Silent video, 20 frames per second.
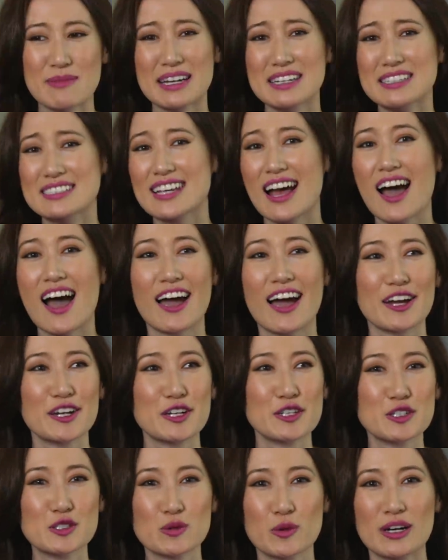my
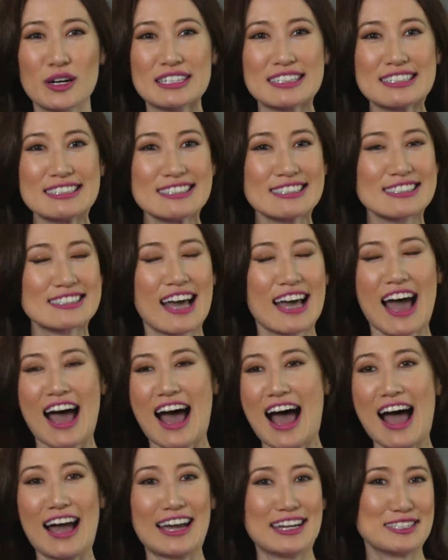entire 20s,
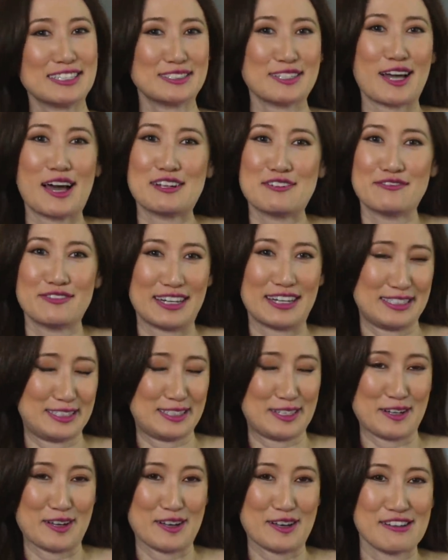I did not invest
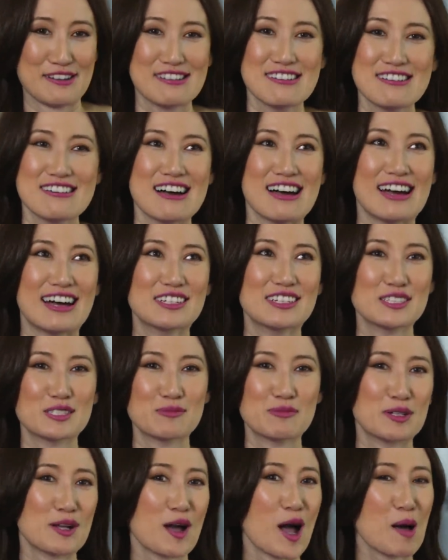at all. I
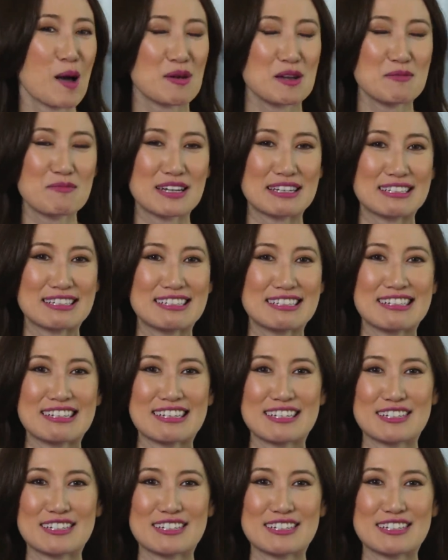just put all my money